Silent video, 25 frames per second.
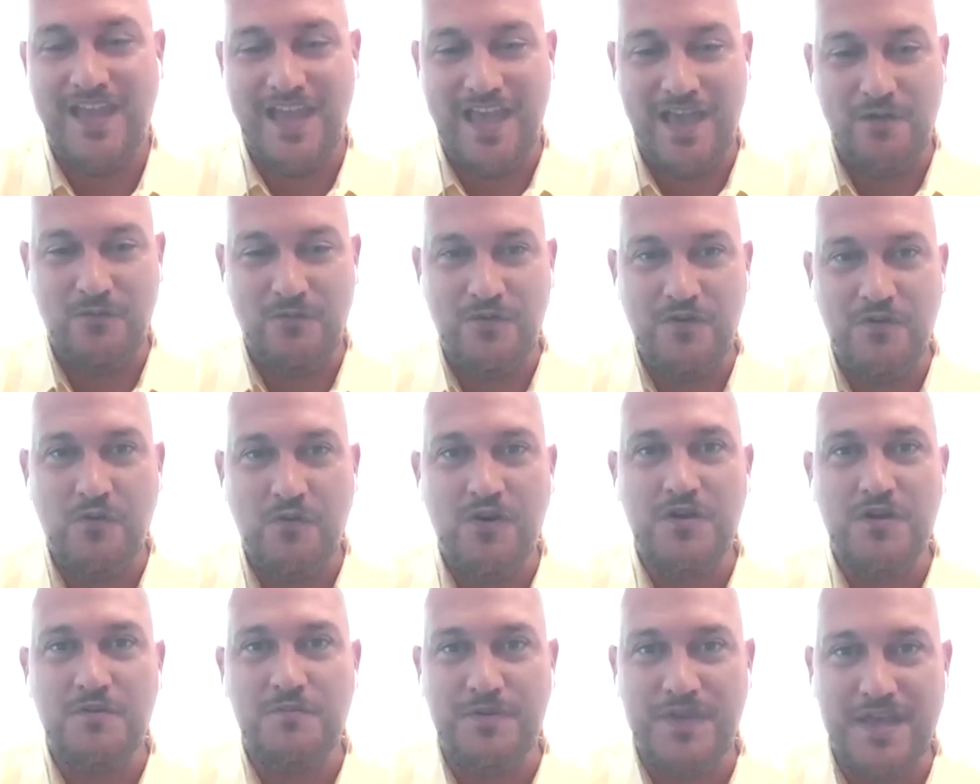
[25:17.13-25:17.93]
And we
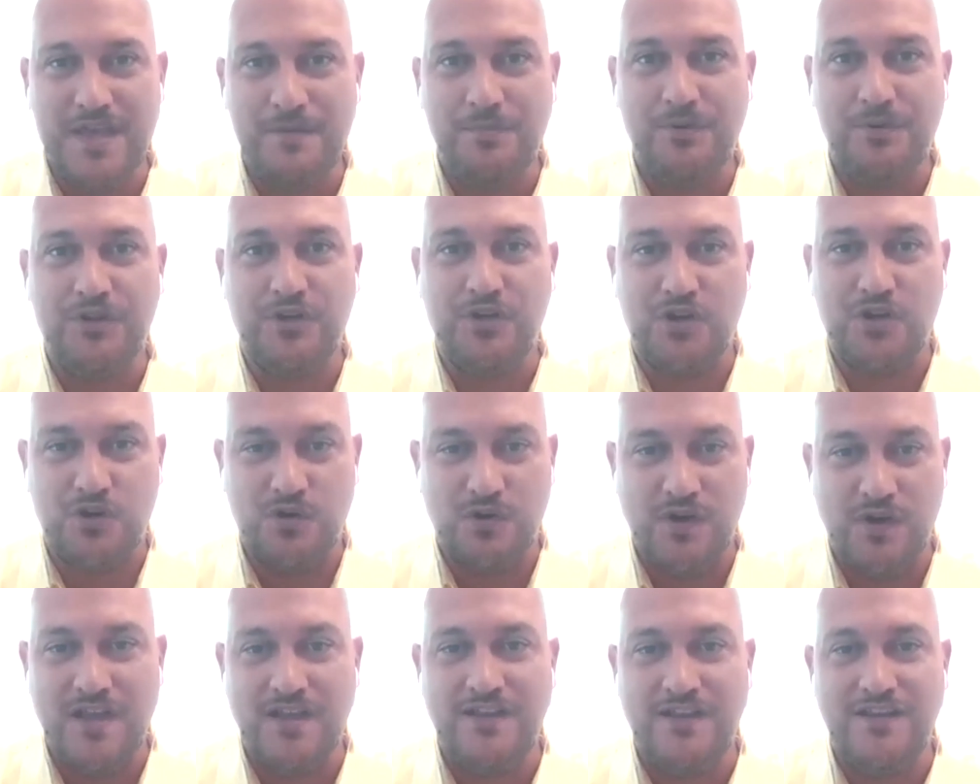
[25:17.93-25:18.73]
want to be able to
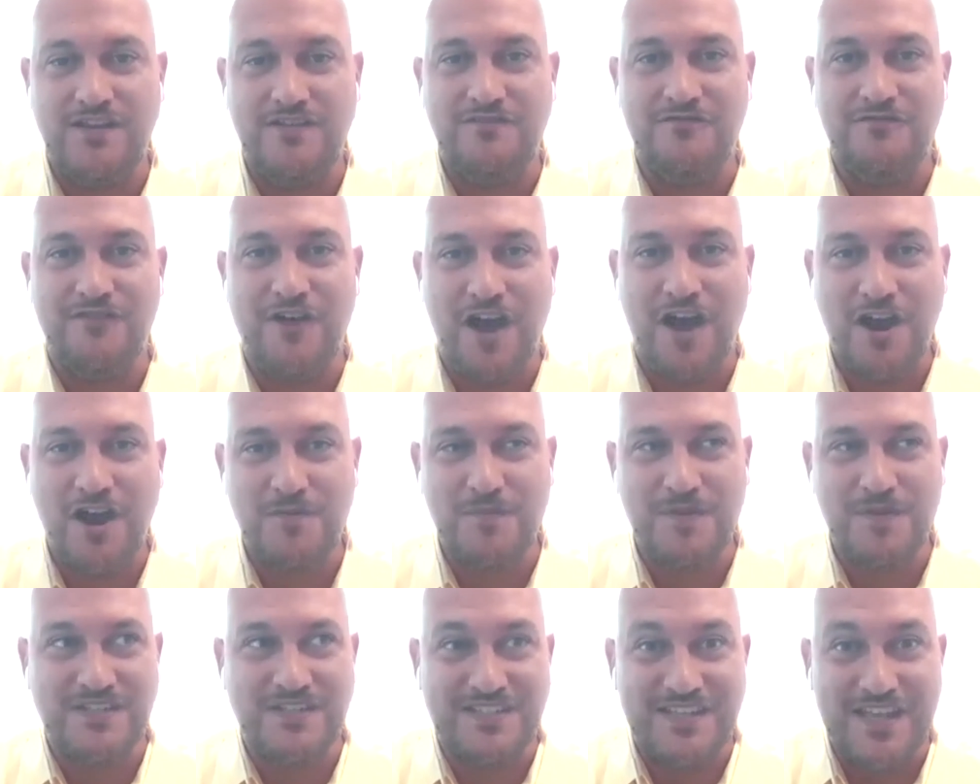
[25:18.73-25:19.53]
create
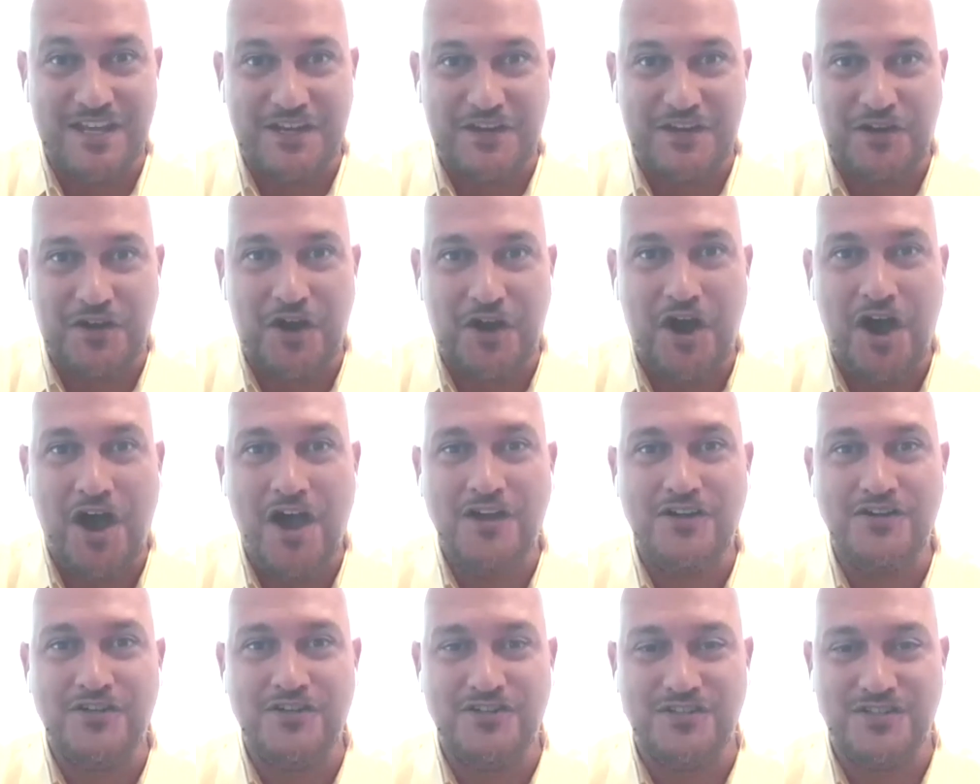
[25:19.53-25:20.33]
environments that
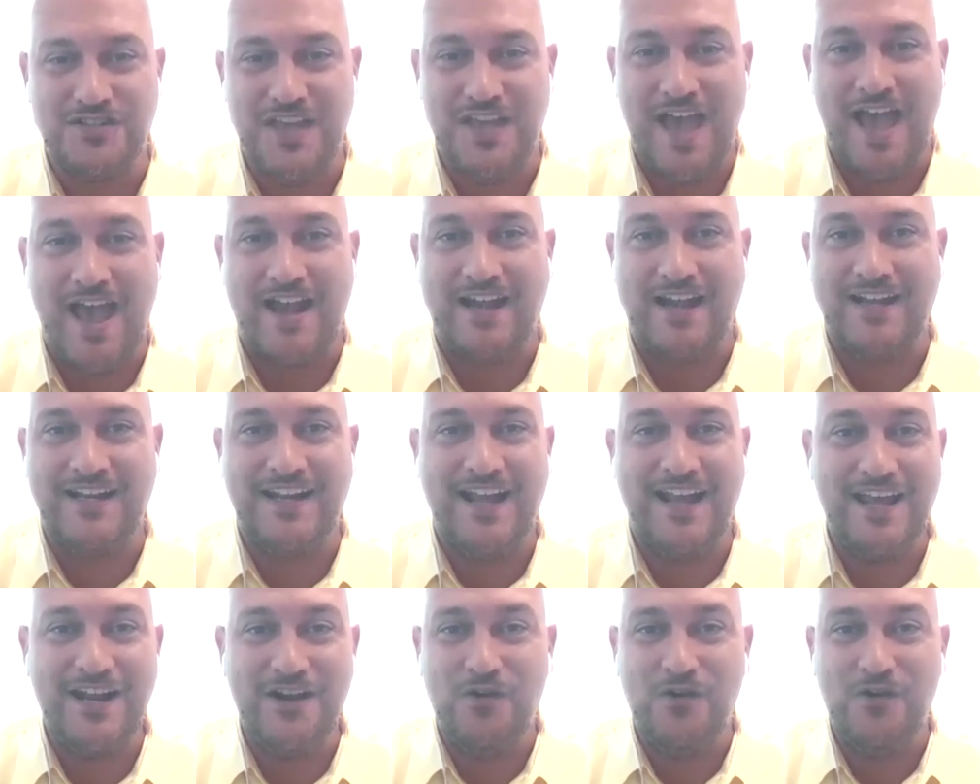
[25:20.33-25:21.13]
honors that. And
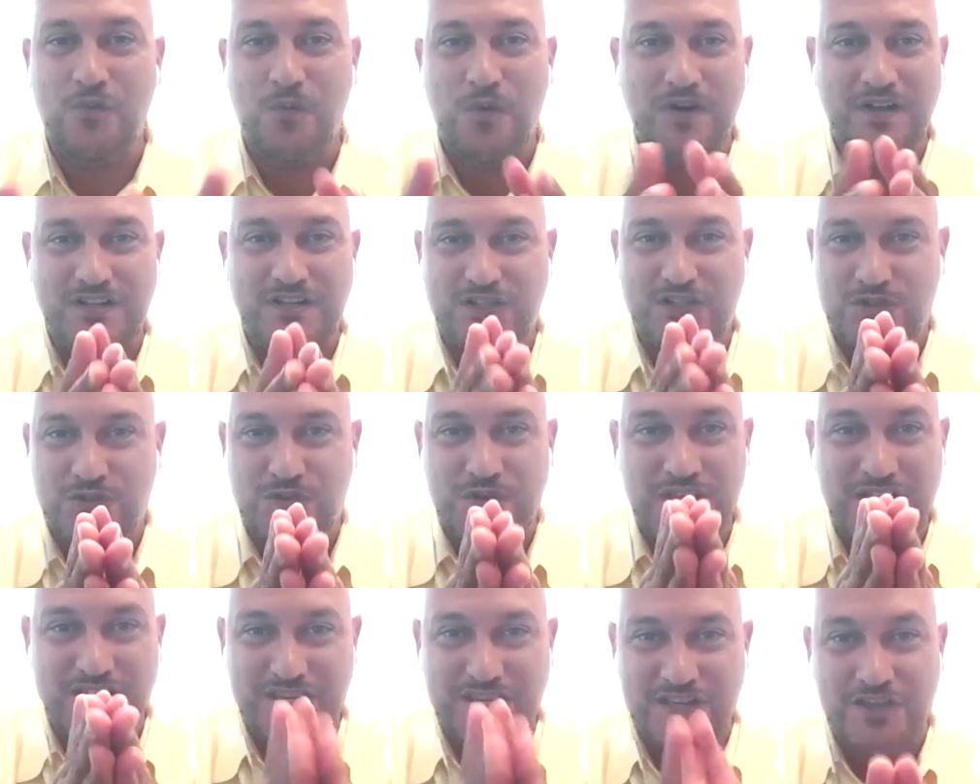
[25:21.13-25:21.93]
I don't want to
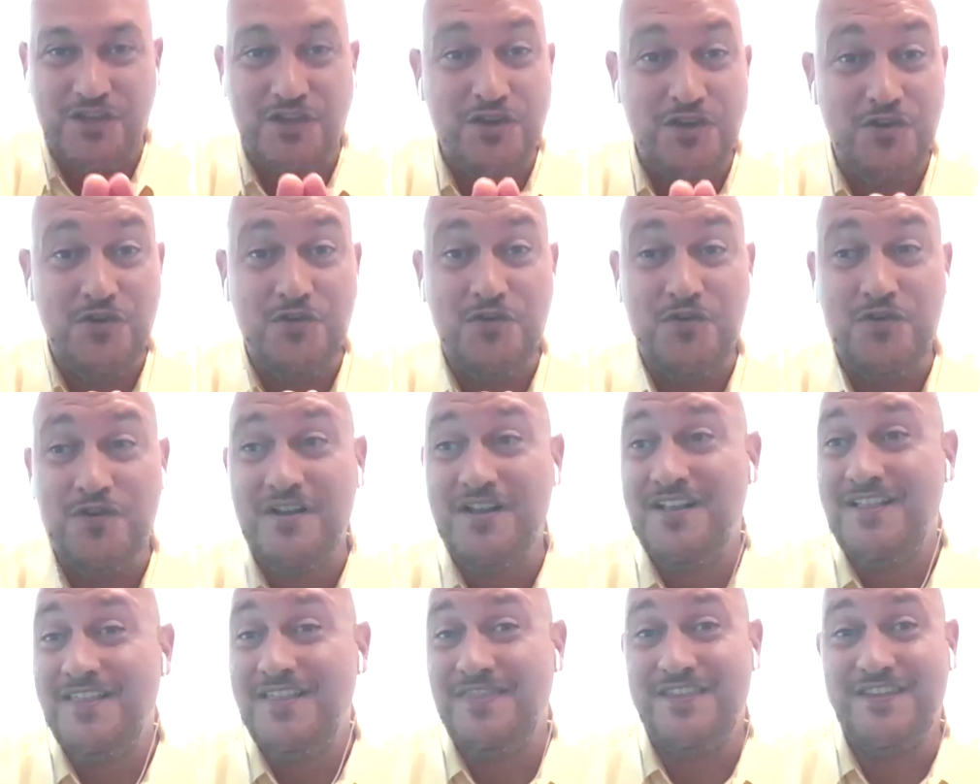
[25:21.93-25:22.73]
treat you
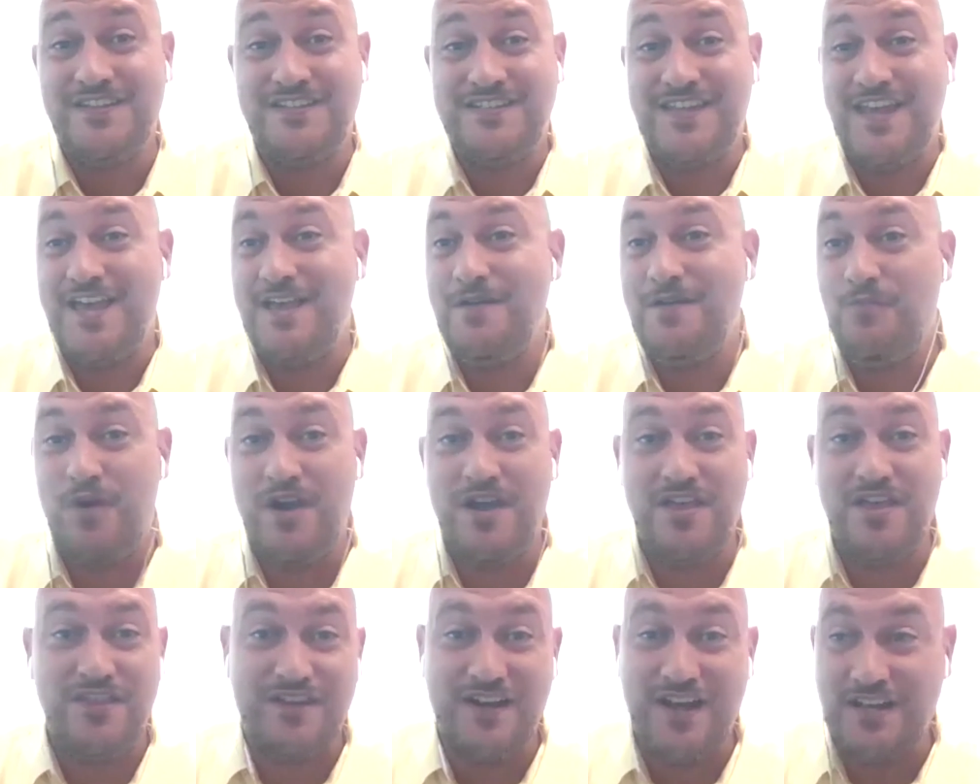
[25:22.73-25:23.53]
the same
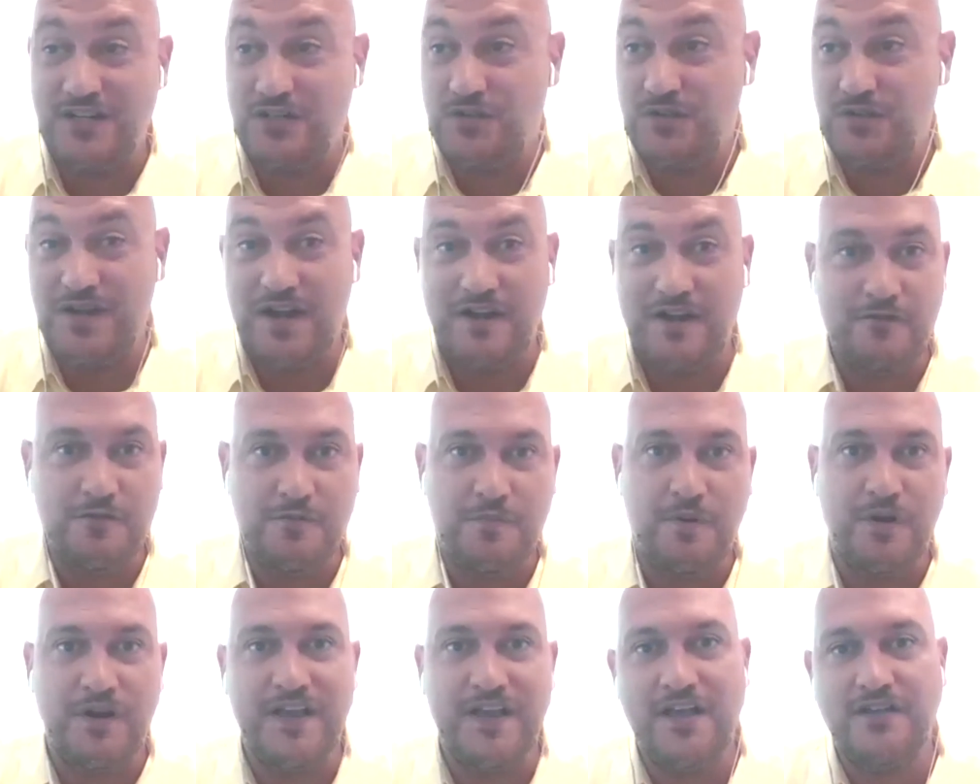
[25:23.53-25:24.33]
way that I treat
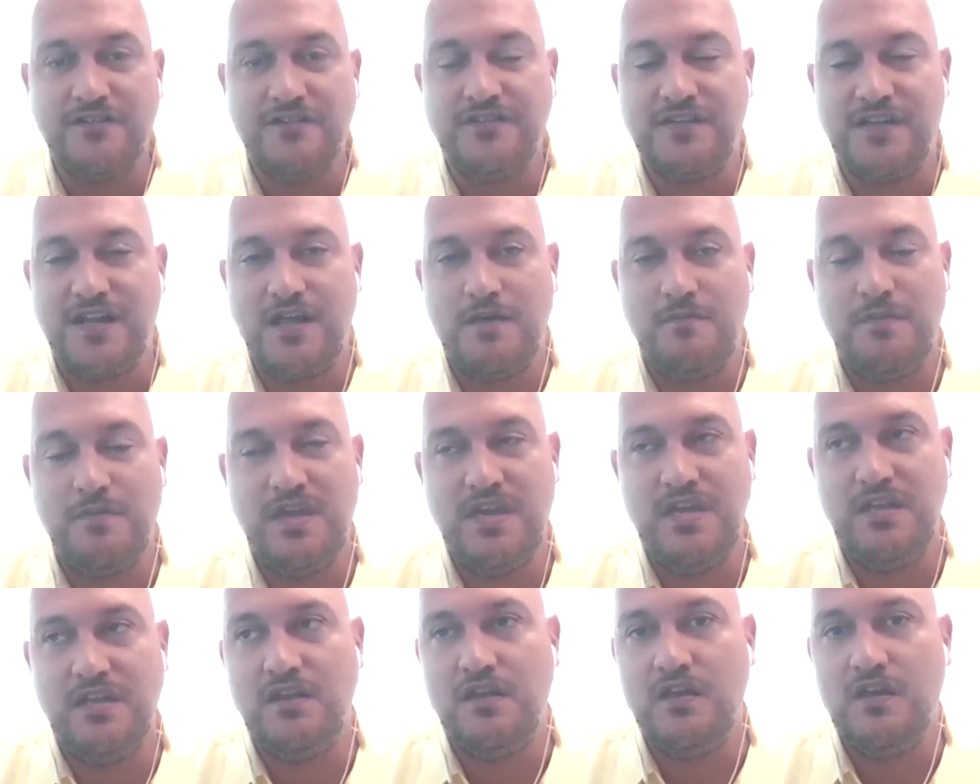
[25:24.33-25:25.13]
everybody else that I
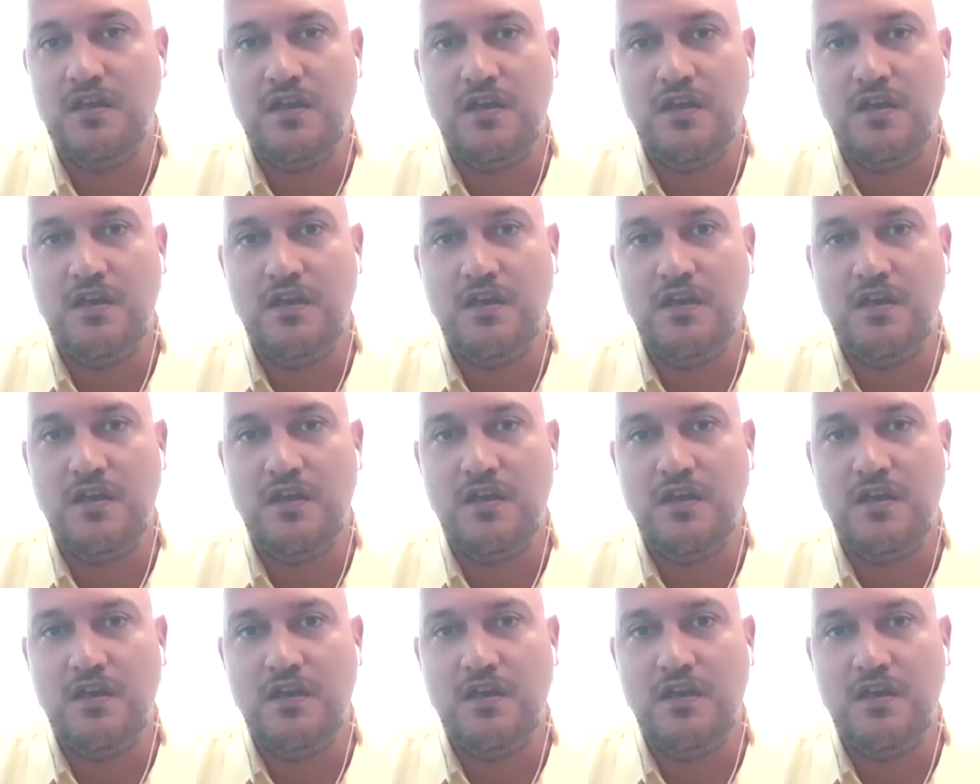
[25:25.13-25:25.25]
meet